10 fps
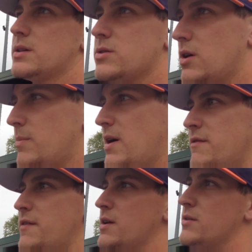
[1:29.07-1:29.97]
It's all
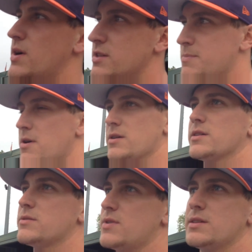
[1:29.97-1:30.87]
about finding the right
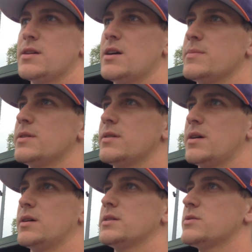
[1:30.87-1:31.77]
spark at the right time, and
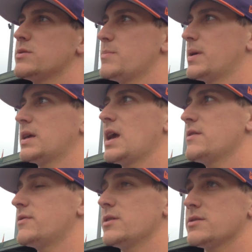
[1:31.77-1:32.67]
uh, this was a big
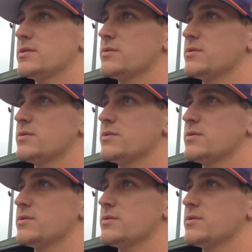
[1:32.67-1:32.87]
game for us.